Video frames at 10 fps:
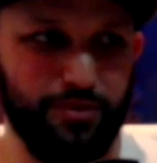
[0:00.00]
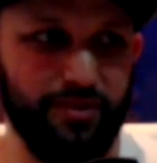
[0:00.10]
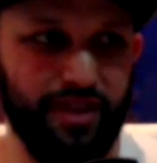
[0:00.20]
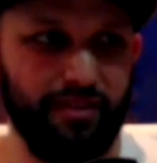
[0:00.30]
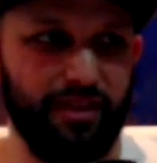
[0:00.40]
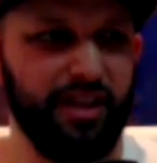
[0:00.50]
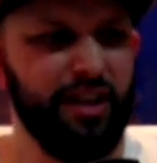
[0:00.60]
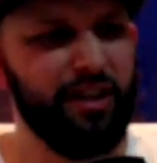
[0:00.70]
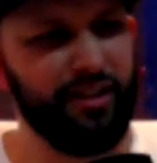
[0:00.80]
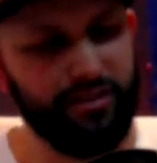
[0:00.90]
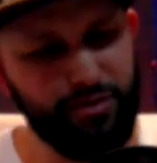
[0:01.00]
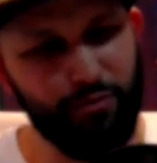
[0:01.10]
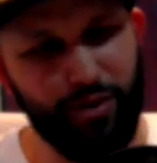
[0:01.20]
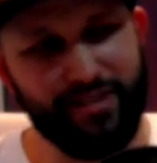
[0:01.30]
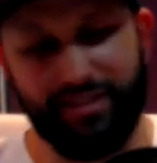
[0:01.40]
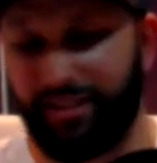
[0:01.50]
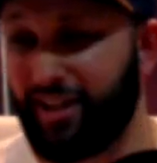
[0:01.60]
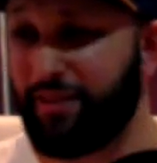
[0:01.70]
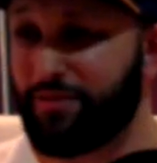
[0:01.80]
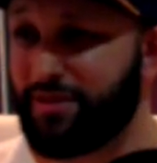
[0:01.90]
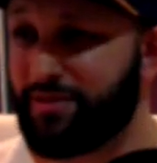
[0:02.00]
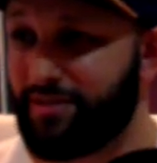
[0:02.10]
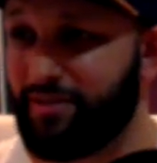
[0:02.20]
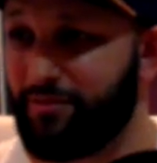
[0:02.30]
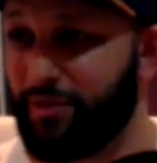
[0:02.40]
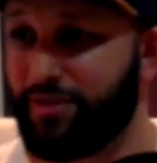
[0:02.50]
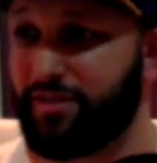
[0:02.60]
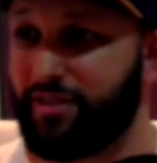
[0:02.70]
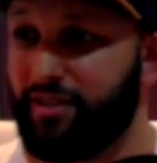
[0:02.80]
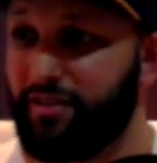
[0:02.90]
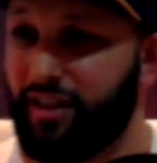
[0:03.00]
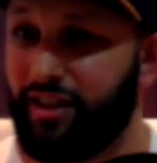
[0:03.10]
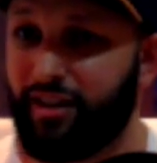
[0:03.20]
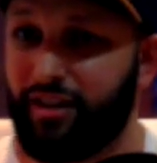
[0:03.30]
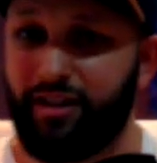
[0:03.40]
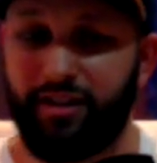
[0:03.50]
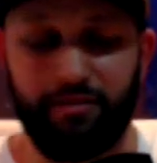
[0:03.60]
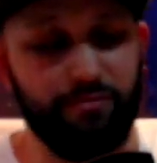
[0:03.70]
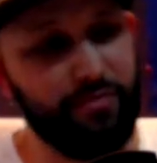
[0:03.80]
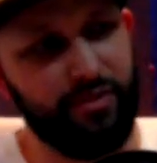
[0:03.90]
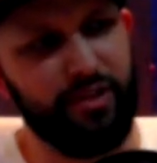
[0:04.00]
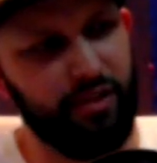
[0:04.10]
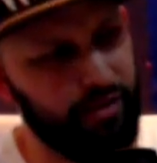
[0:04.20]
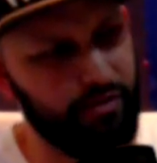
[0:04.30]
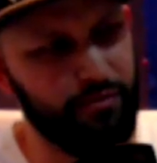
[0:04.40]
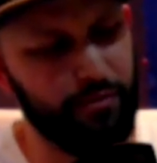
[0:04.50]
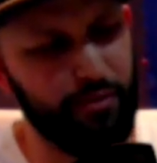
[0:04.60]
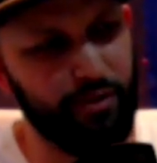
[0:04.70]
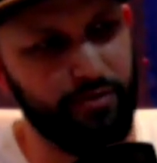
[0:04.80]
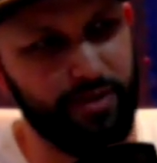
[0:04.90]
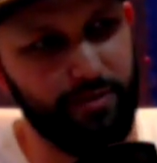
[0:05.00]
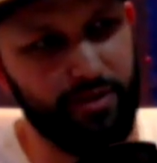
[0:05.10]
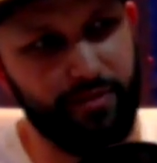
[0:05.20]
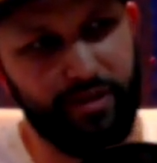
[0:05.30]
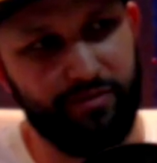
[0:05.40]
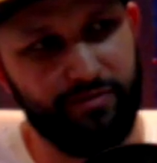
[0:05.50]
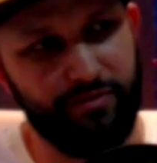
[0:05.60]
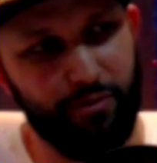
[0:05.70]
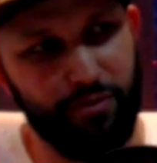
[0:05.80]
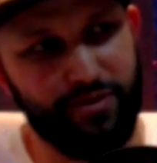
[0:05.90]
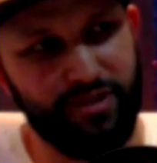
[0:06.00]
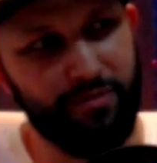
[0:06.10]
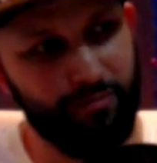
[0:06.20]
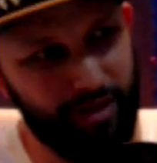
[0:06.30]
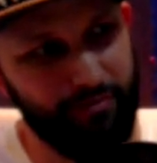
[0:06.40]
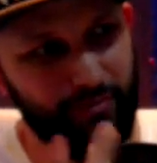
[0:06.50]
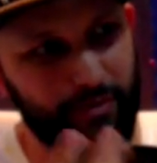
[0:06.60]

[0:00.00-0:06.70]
doing that. Like there's a wrestling game, just conversely. Are you familiar with WWF No Mercy, right?